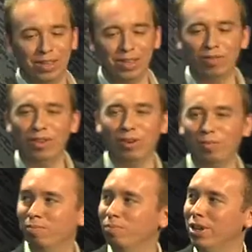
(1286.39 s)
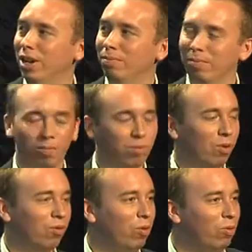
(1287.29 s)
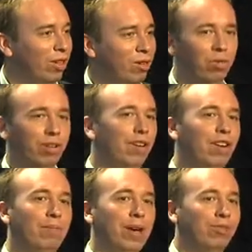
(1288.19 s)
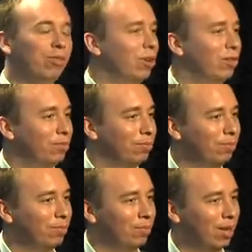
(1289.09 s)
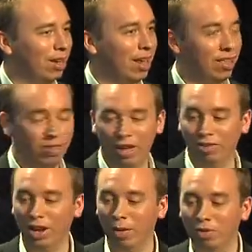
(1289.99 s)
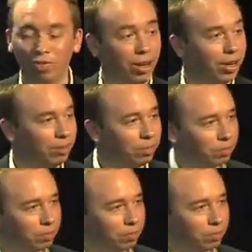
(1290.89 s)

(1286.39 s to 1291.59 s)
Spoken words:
you've got, you know, what, £40, £45 worth, and that's actually up and running.